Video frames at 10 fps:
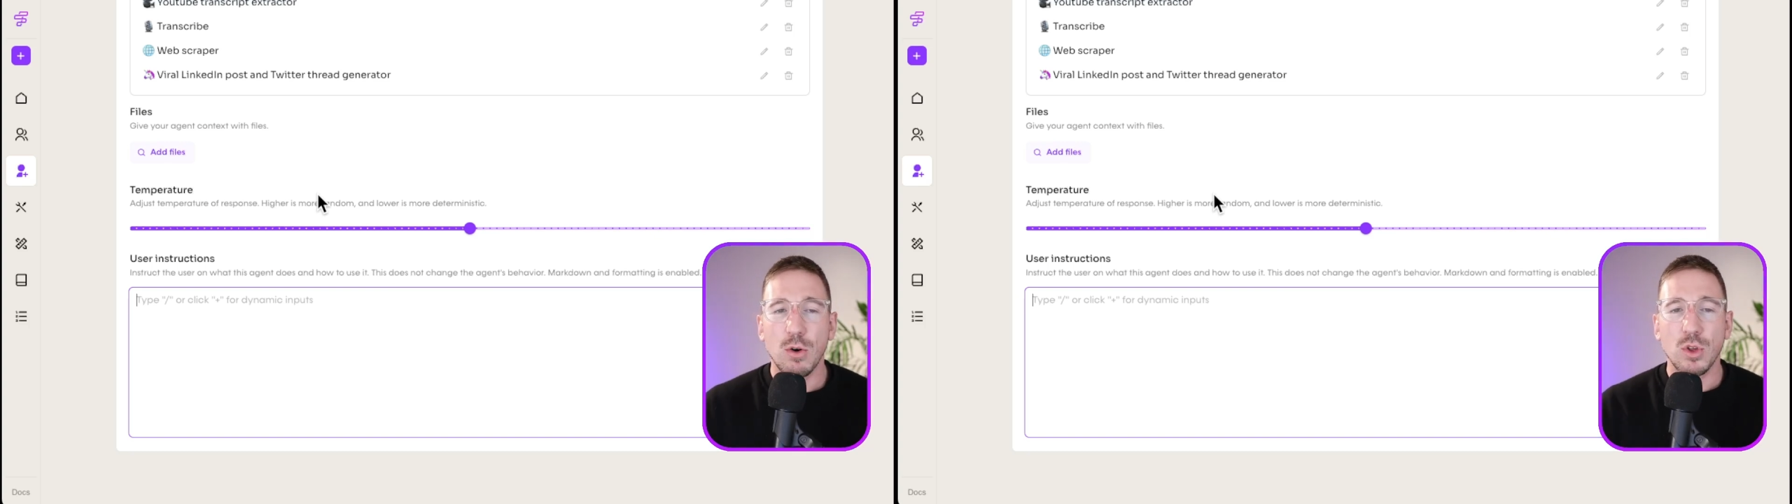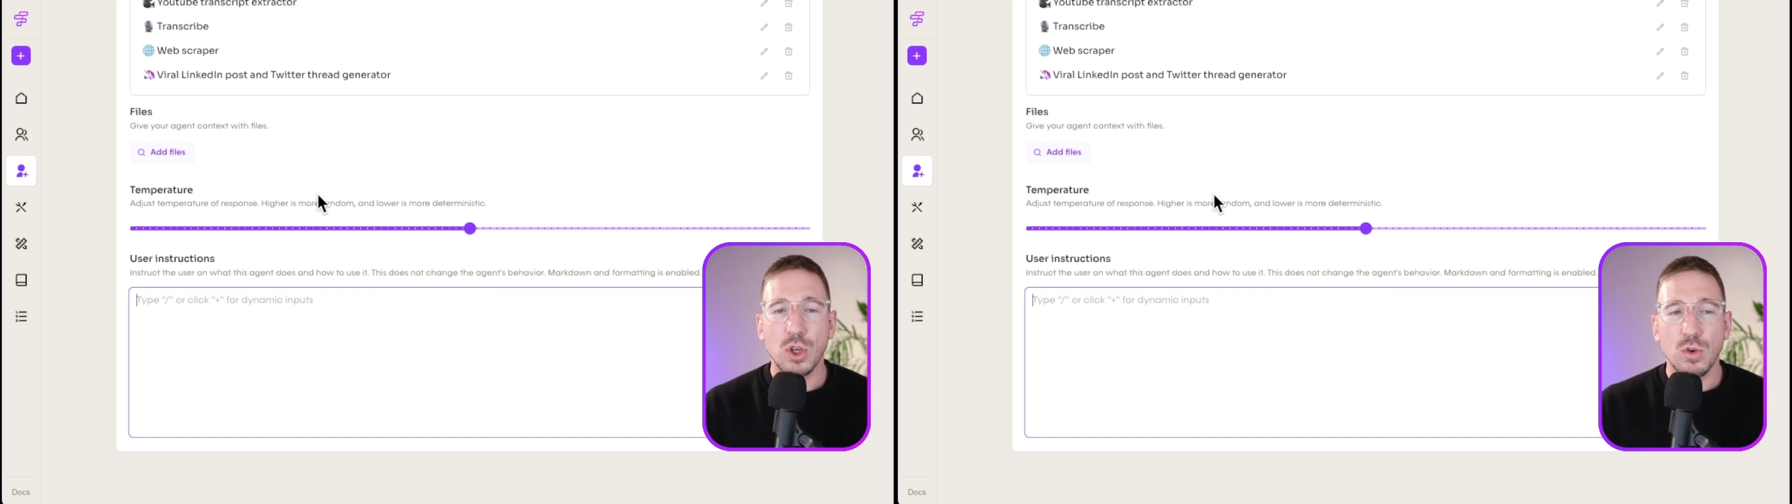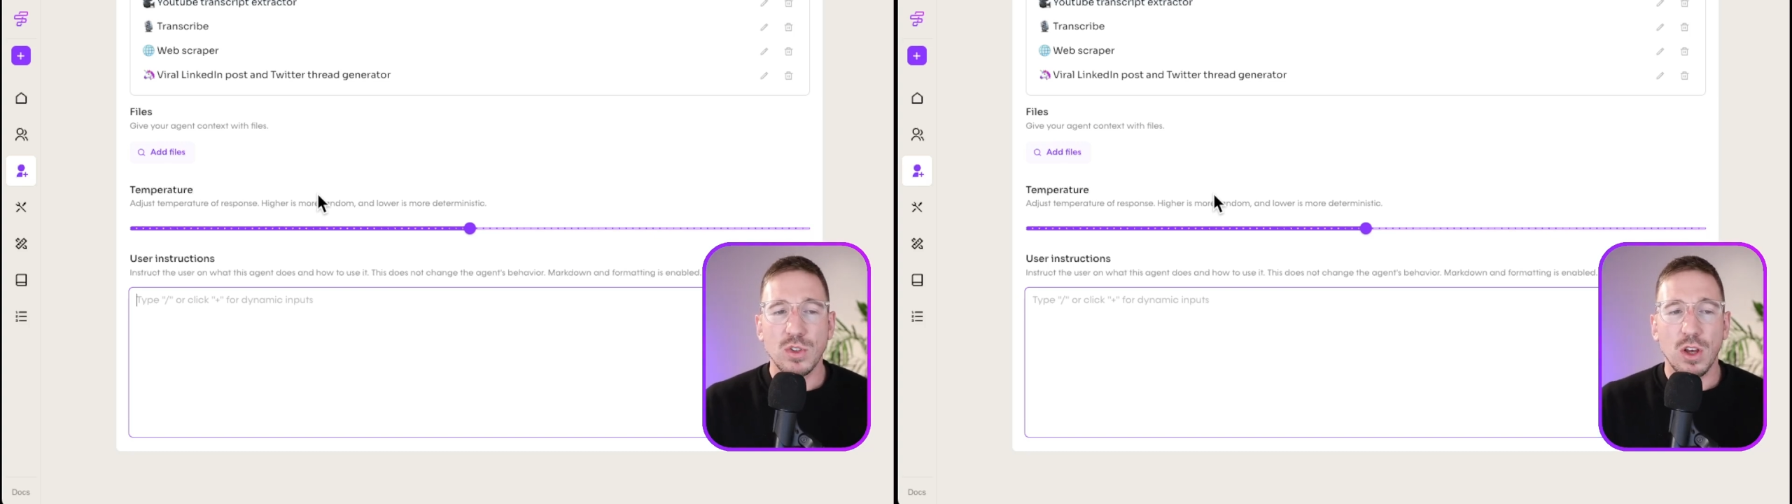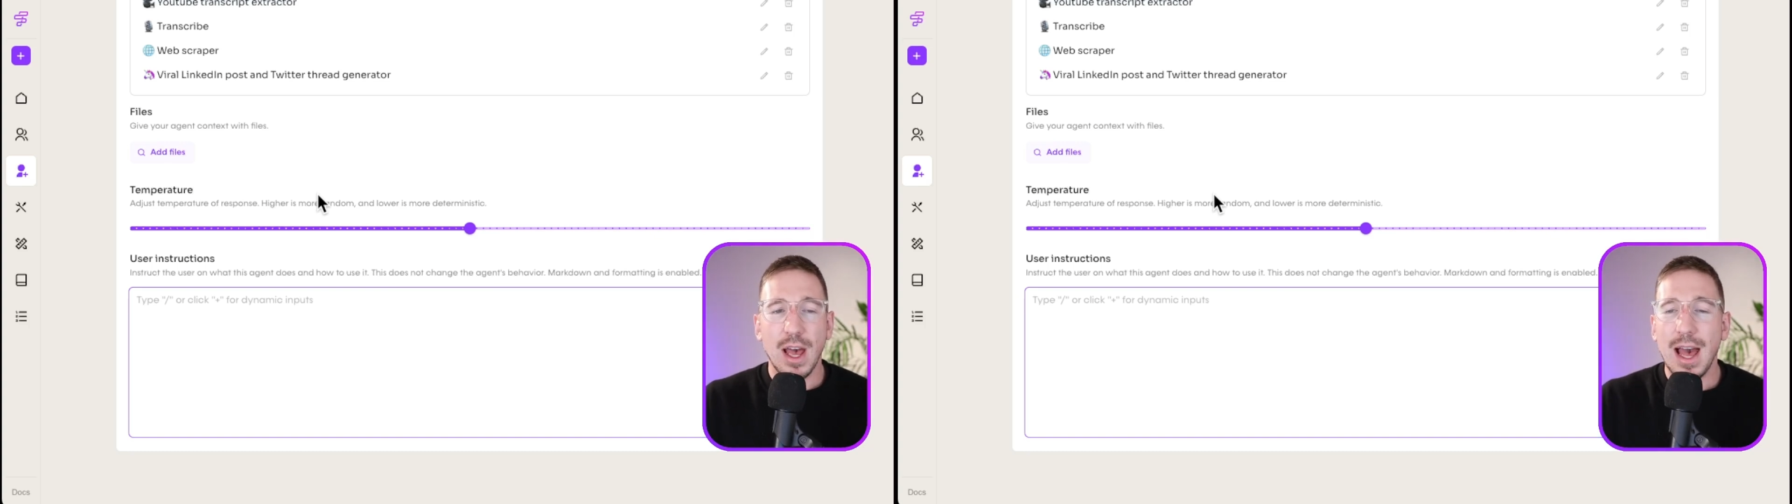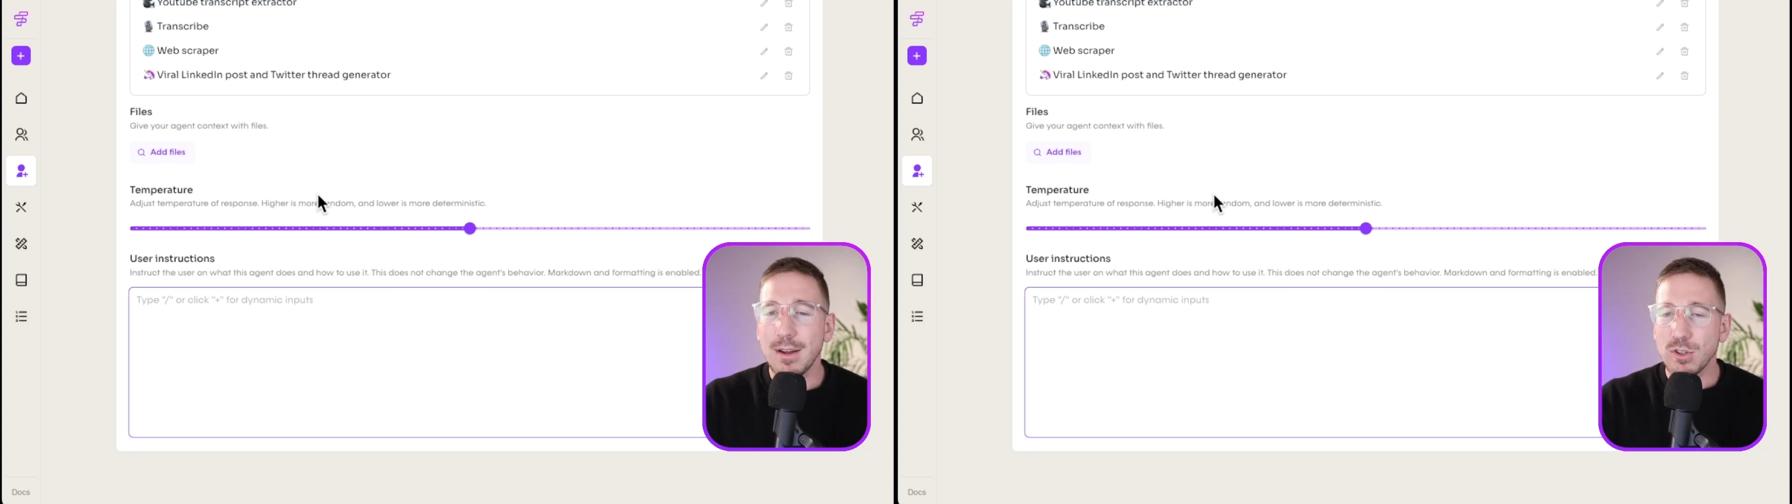the user
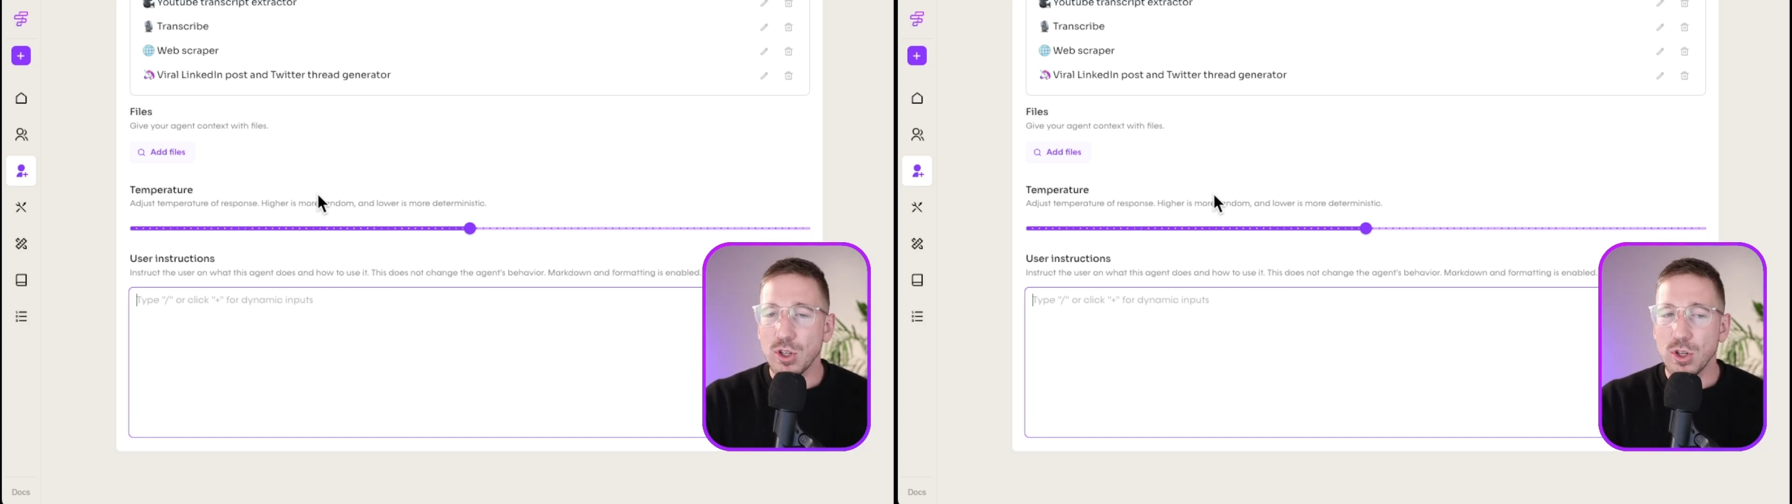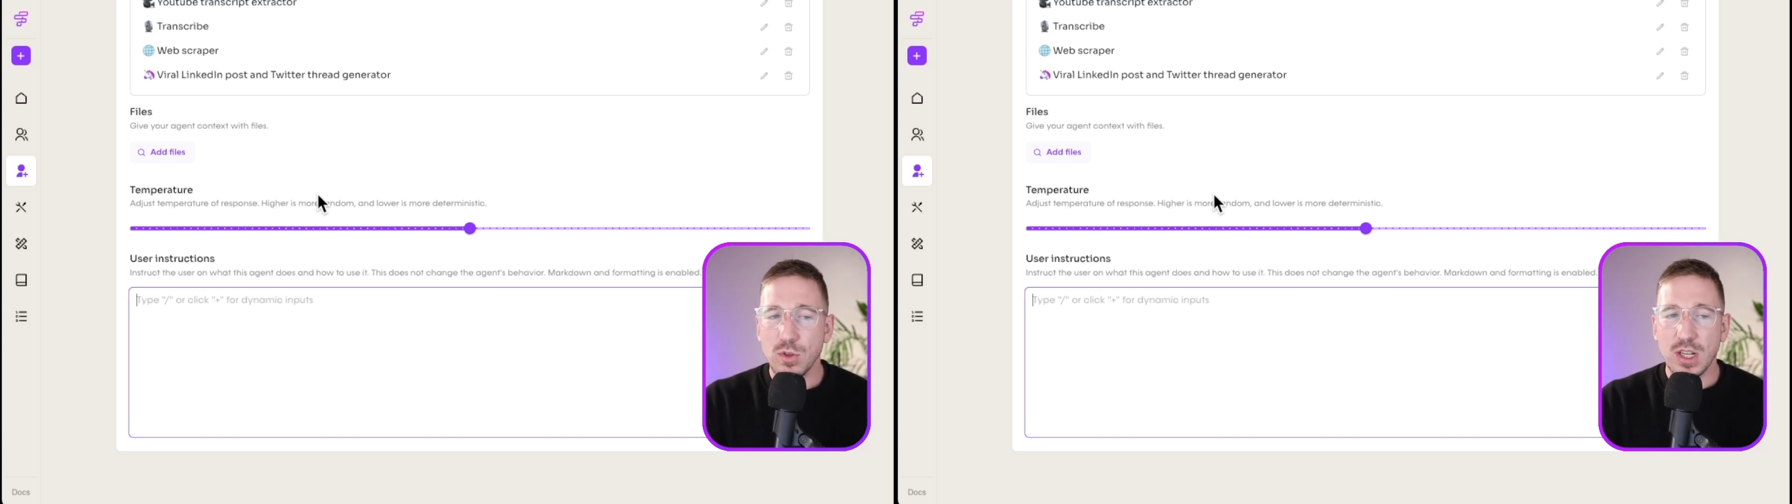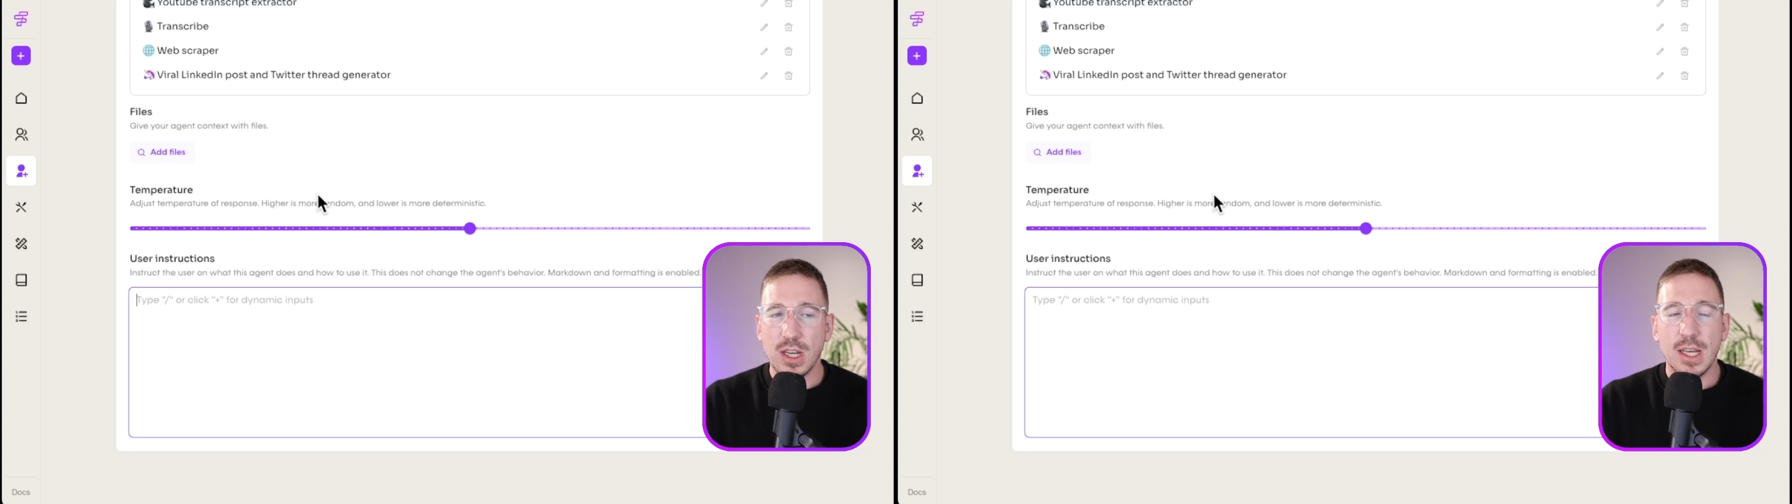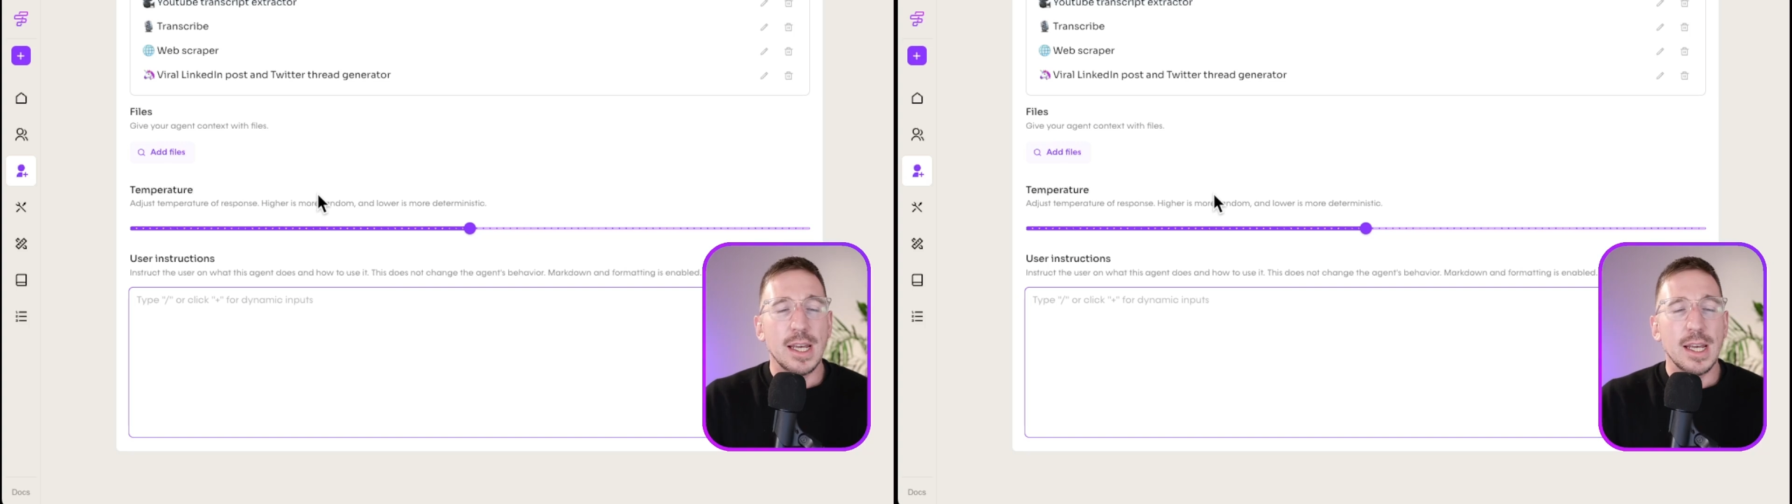how to use it.